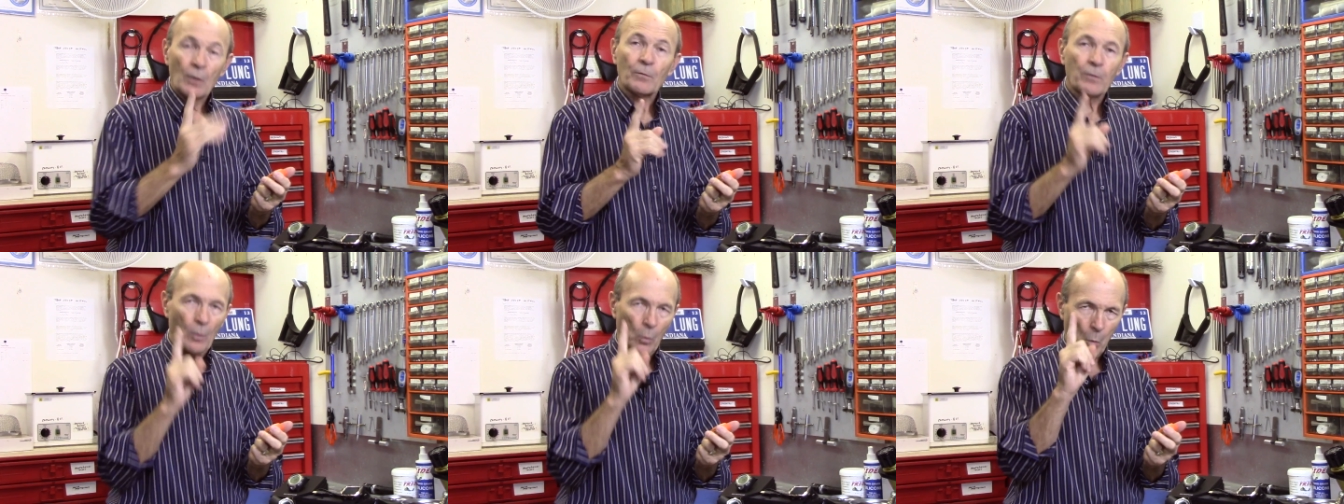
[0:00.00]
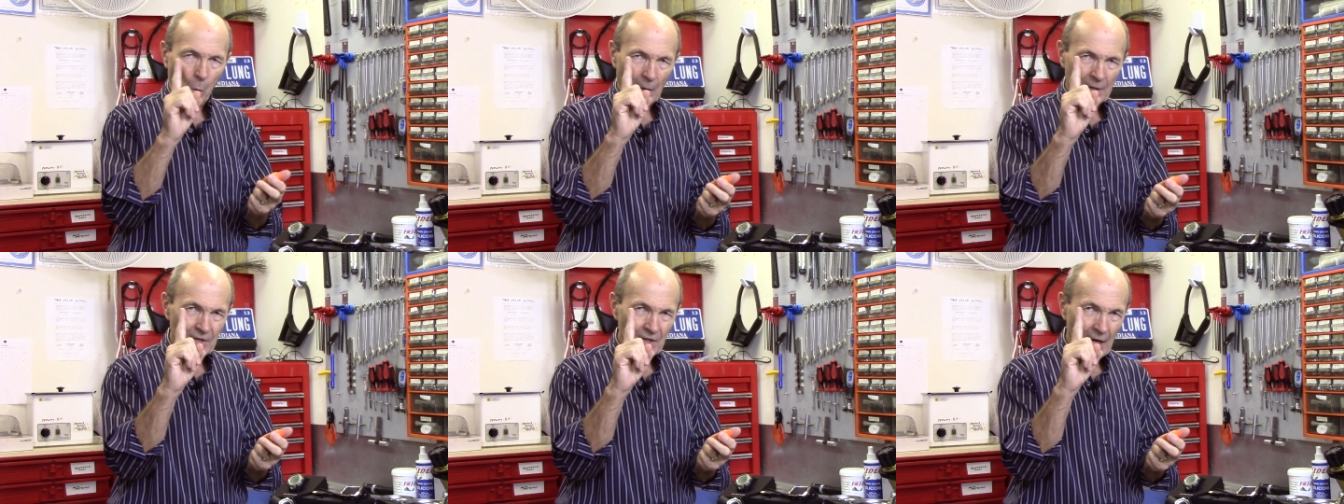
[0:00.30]
for
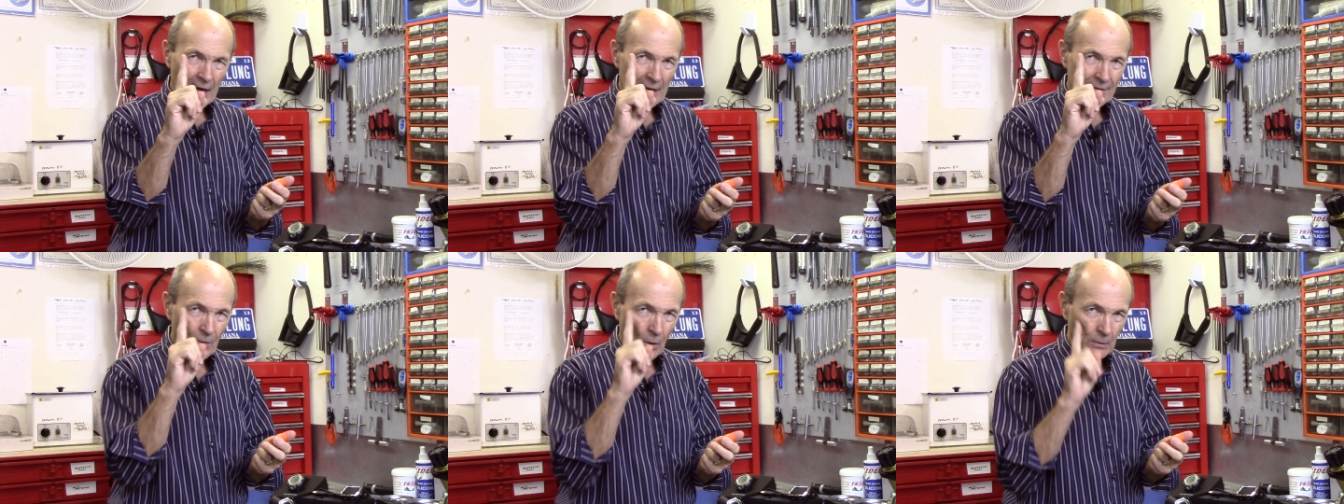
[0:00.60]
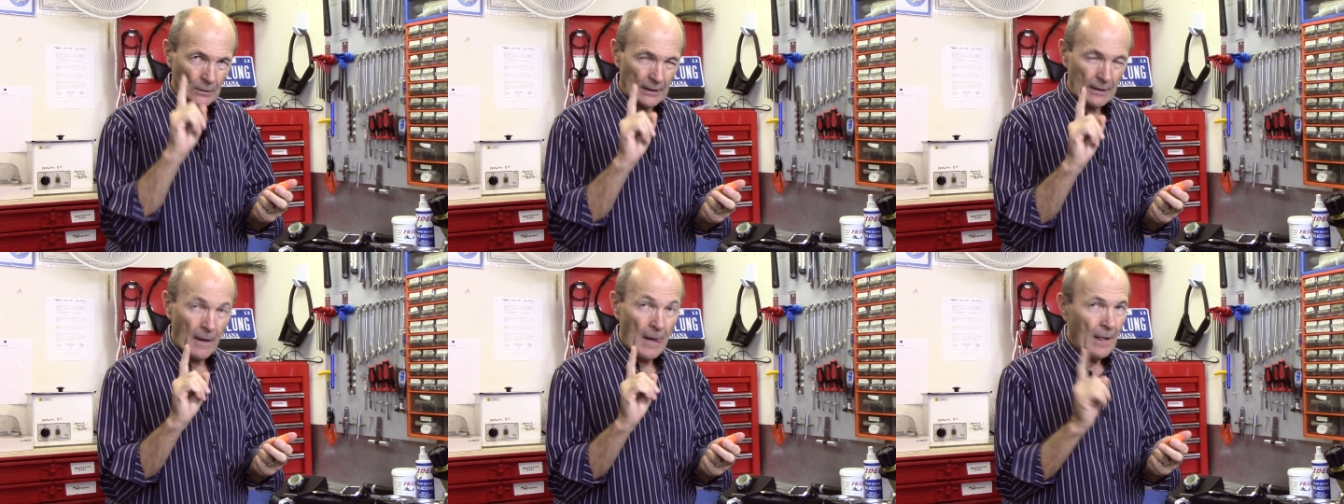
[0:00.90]
one dive
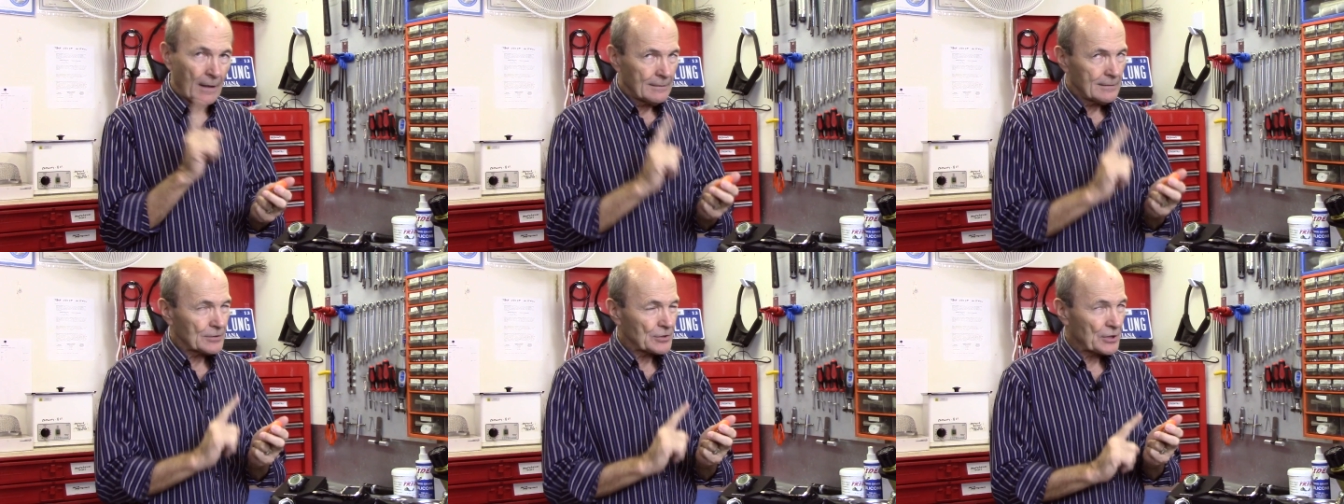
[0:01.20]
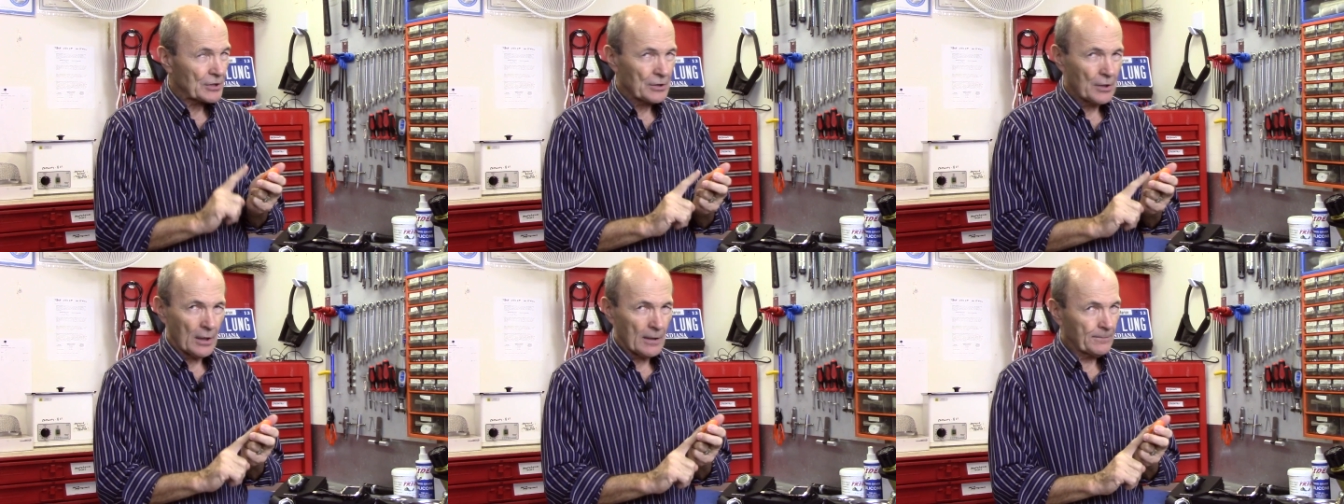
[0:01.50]
only.
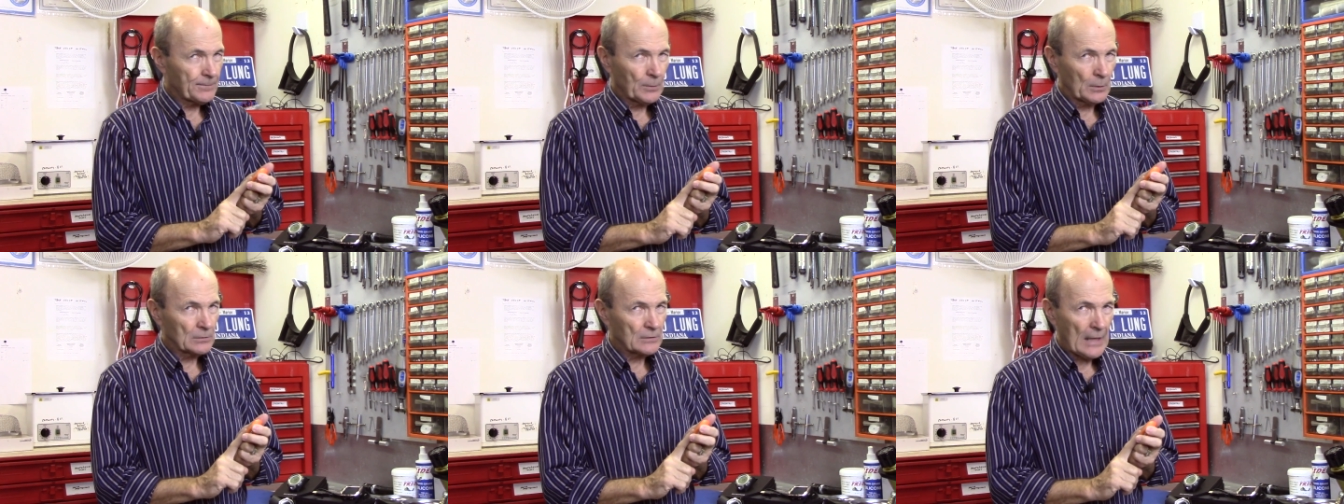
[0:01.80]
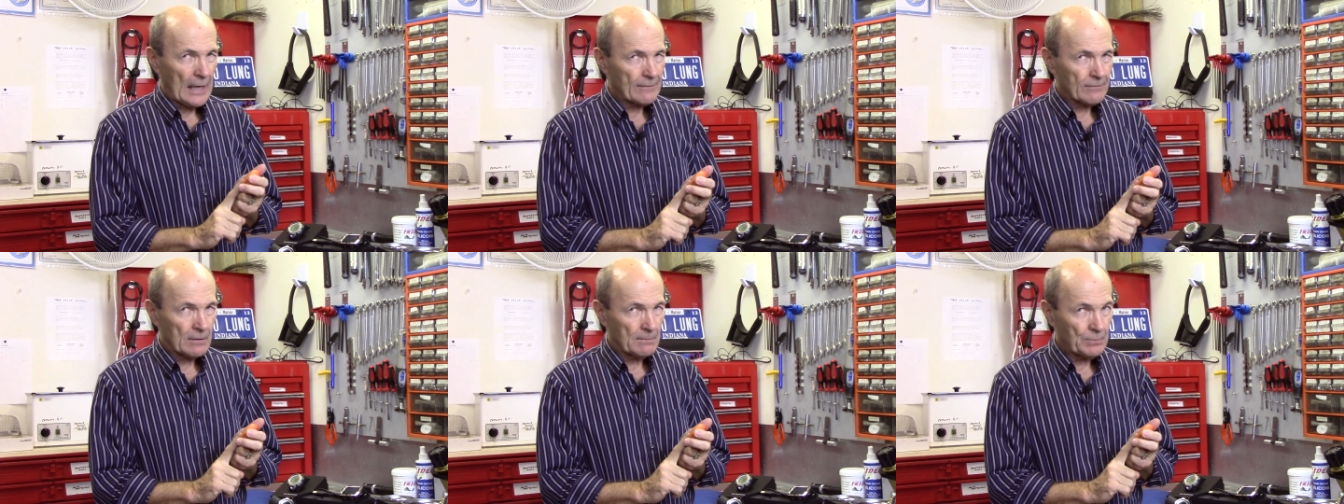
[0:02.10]
This is not a full
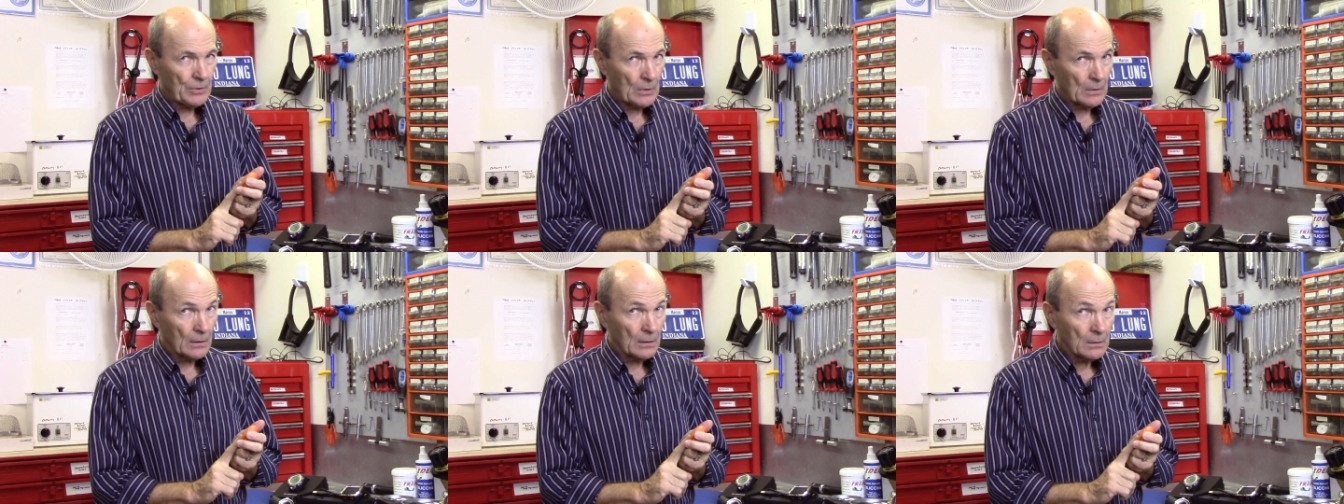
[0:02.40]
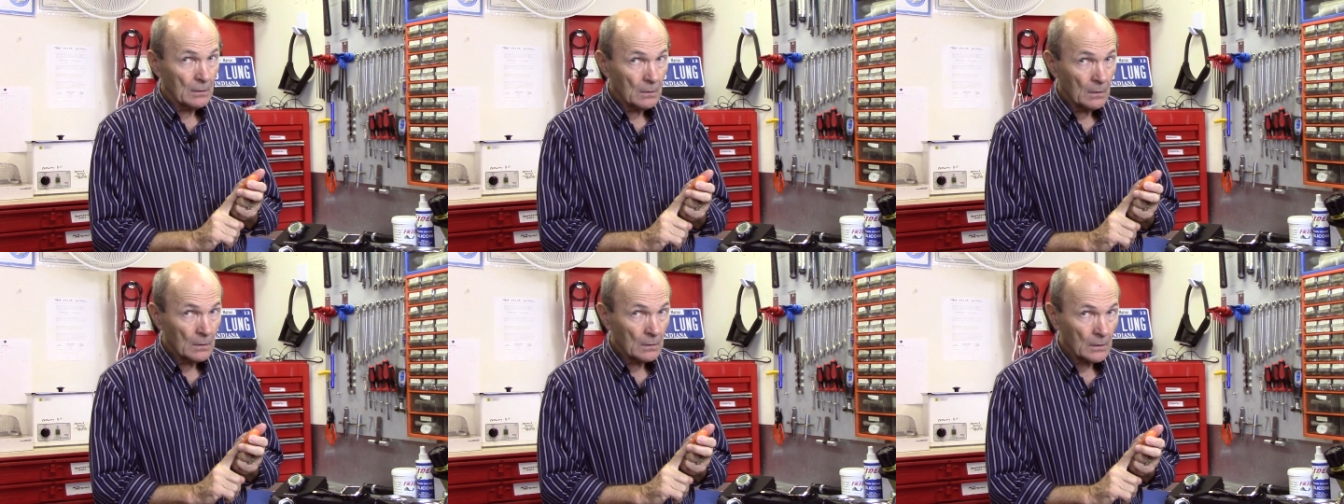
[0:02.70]
dive computer.